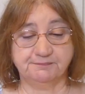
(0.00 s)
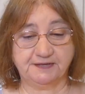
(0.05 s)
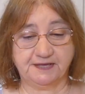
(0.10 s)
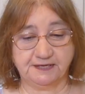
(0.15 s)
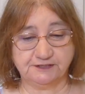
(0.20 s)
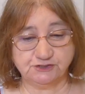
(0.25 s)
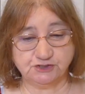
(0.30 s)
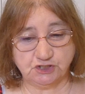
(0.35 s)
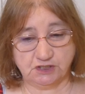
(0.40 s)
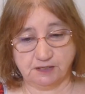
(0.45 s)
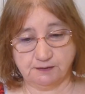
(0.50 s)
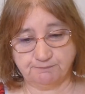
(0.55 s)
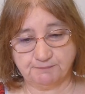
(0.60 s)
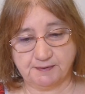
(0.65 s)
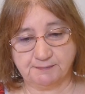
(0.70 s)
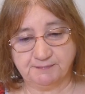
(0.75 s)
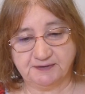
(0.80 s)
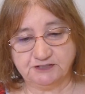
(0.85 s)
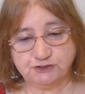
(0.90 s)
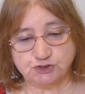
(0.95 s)
Catching up
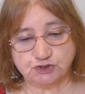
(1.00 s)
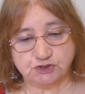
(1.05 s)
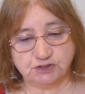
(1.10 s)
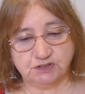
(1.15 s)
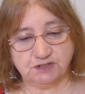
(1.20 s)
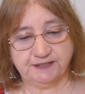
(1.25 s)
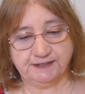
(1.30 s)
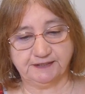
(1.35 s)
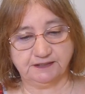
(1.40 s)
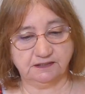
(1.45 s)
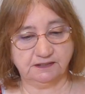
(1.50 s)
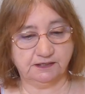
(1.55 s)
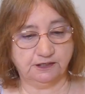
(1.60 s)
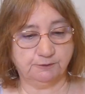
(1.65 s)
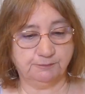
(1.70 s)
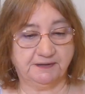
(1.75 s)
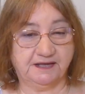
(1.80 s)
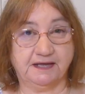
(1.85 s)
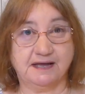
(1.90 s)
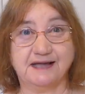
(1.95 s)
on my journaling a
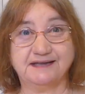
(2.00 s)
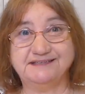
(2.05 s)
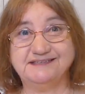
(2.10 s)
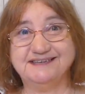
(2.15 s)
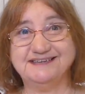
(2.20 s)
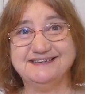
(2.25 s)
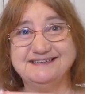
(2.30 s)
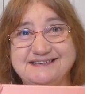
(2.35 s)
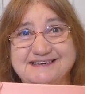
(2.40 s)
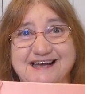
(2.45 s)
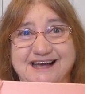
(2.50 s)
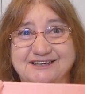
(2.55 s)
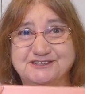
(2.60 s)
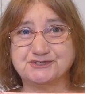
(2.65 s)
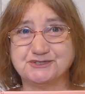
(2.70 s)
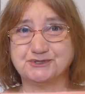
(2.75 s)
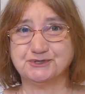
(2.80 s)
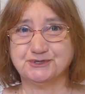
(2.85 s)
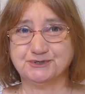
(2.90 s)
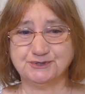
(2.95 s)
little bit. I did not
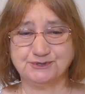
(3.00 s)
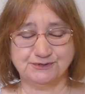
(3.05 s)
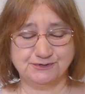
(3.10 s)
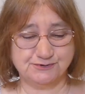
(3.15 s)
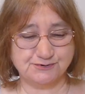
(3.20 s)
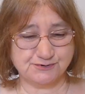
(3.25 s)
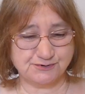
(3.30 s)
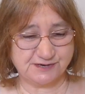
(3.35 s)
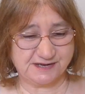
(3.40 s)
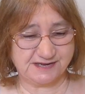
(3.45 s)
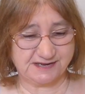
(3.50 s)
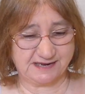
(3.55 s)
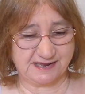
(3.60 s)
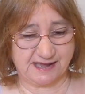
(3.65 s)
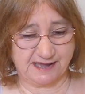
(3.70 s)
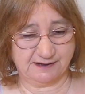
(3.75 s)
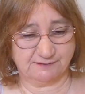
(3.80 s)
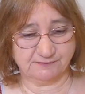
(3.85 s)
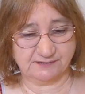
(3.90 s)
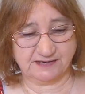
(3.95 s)
journal or
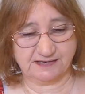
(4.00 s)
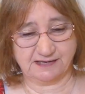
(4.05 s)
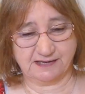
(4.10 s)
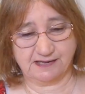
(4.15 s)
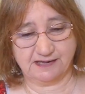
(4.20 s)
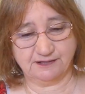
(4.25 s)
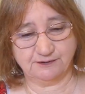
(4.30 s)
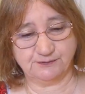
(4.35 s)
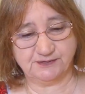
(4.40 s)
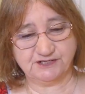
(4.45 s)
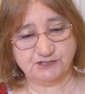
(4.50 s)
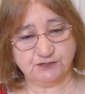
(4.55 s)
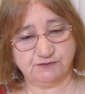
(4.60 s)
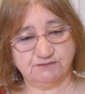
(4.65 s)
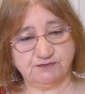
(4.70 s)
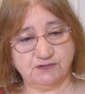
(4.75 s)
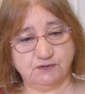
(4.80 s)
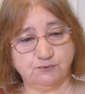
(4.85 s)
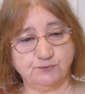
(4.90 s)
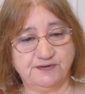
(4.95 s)
count calories
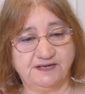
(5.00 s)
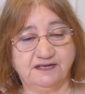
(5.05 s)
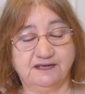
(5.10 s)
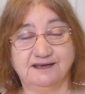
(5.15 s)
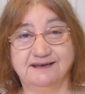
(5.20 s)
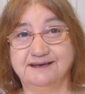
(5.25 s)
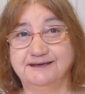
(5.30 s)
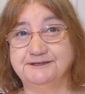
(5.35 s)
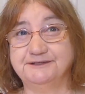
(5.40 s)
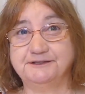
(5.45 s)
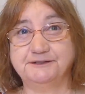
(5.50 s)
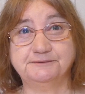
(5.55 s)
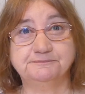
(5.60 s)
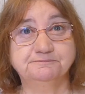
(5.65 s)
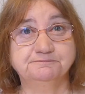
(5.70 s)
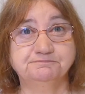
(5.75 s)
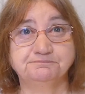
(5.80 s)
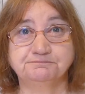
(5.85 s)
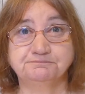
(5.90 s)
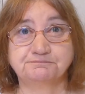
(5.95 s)
over the weekend.
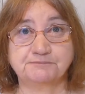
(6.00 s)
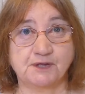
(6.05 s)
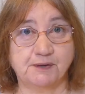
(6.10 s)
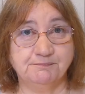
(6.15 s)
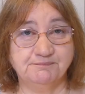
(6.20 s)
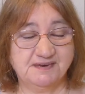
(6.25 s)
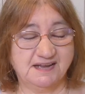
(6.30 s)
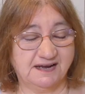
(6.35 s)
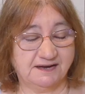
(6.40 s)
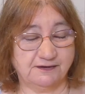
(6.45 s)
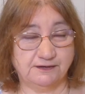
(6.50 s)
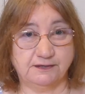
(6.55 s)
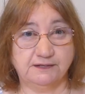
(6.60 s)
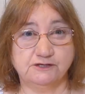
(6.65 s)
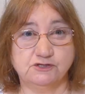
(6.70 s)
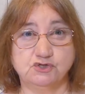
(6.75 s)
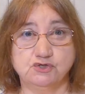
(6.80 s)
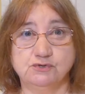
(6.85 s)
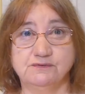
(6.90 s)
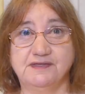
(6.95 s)
I'm not going
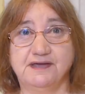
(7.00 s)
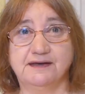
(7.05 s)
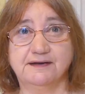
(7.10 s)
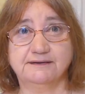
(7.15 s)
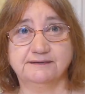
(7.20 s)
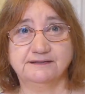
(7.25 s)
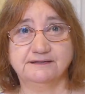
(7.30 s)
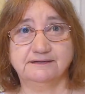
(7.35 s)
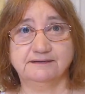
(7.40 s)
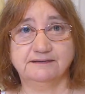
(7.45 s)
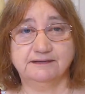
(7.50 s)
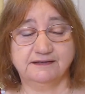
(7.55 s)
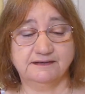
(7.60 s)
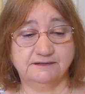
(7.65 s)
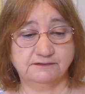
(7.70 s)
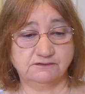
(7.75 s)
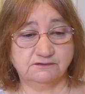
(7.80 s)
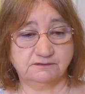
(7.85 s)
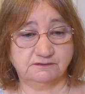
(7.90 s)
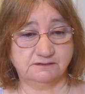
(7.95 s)
to do that
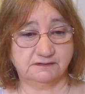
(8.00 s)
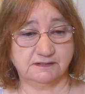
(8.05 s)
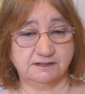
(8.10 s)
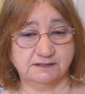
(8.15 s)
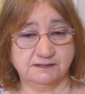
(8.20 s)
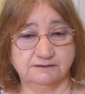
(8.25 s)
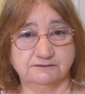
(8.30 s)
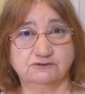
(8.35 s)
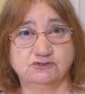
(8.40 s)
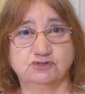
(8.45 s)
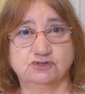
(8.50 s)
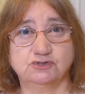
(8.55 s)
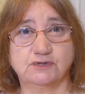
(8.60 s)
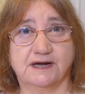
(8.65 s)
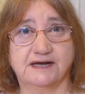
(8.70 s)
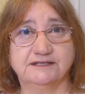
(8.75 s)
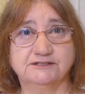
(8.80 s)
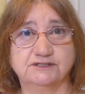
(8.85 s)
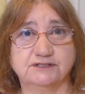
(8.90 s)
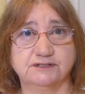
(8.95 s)
and
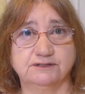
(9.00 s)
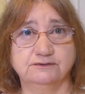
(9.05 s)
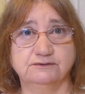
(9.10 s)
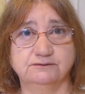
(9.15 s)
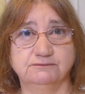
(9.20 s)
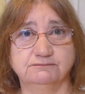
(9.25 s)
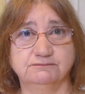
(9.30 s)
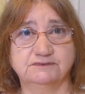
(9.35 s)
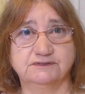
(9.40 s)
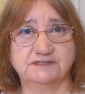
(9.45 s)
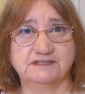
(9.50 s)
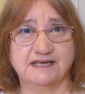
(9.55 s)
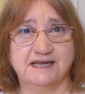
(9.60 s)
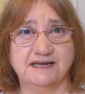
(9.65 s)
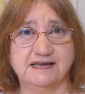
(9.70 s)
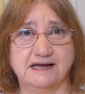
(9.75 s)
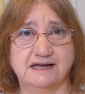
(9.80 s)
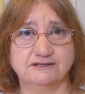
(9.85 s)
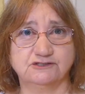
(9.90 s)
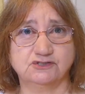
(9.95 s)
try to
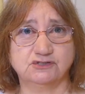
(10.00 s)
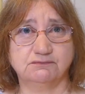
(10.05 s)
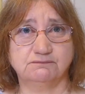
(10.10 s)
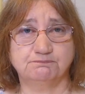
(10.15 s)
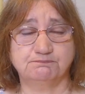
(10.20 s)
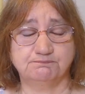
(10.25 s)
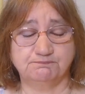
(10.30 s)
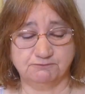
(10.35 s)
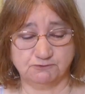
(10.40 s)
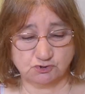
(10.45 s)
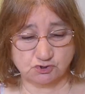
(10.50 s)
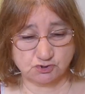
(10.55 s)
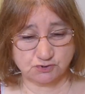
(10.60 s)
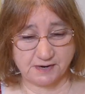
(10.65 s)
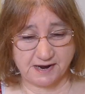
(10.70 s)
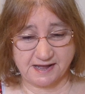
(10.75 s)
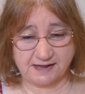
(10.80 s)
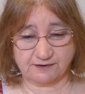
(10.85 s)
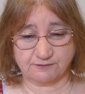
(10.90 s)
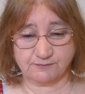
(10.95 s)
stay on
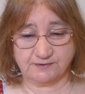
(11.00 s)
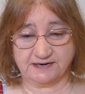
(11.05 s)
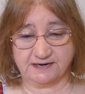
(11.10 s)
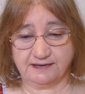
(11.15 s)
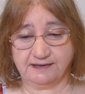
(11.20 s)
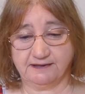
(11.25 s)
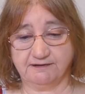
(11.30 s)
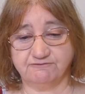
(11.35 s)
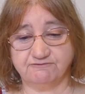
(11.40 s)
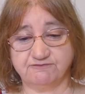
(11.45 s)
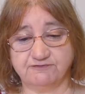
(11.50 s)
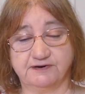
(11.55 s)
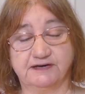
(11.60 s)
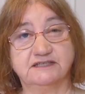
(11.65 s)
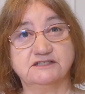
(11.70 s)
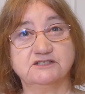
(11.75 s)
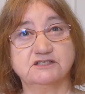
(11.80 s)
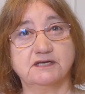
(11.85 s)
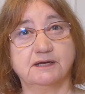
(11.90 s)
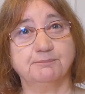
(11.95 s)
track when I have
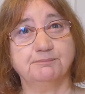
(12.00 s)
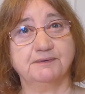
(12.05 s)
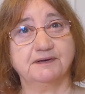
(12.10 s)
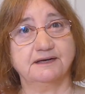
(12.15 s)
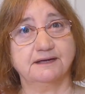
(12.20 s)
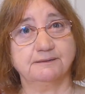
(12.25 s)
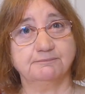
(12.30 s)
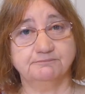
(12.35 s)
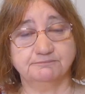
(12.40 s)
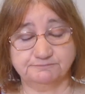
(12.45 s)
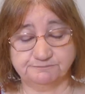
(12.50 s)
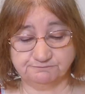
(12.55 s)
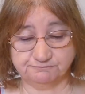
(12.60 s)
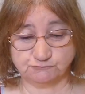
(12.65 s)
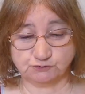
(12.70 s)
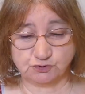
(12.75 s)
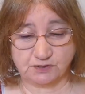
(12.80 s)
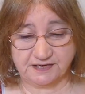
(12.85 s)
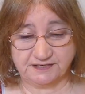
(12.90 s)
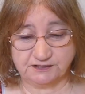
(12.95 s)
friends up and I'm
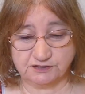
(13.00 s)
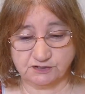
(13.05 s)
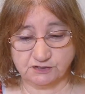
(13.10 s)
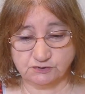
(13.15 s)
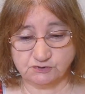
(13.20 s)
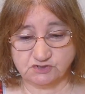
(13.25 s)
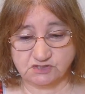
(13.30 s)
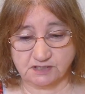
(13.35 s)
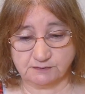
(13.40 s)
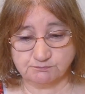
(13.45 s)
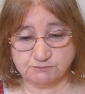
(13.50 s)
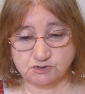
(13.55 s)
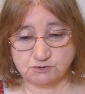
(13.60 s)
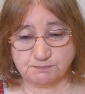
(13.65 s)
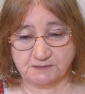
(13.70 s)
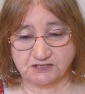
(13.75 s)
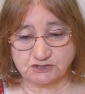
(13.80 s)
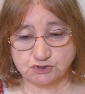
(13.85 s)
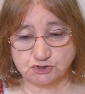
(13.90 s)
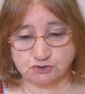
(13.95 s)
trying to do something
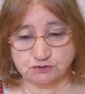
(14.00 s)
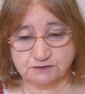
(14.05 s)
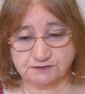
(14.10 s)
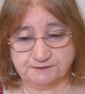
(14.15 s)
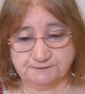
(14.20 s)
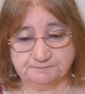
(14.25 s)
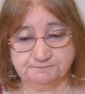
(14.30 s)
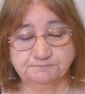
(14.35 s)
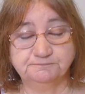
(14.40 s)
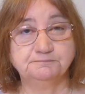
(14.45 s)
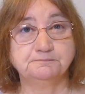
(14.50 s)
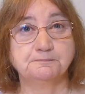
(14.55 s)
special. And